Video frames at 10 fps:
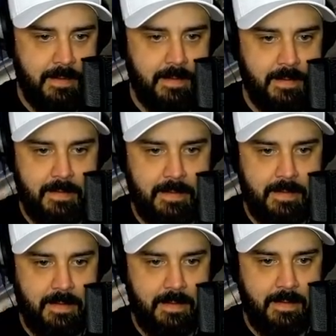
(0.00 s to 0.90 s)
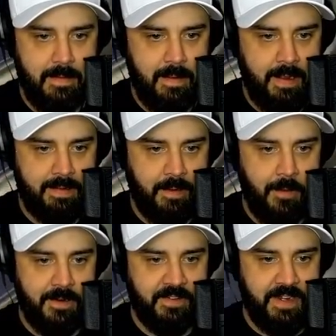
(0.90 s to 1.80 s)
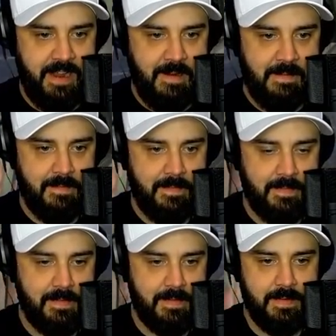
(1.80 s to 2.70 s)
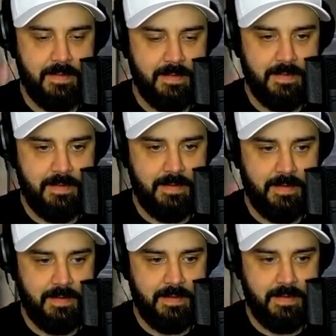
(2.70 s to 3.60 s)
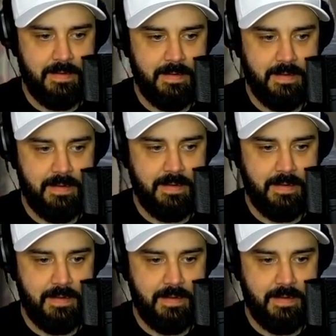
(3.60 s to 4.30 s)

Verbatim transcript: You got it. It's hard to steer. I know. This thing was made in like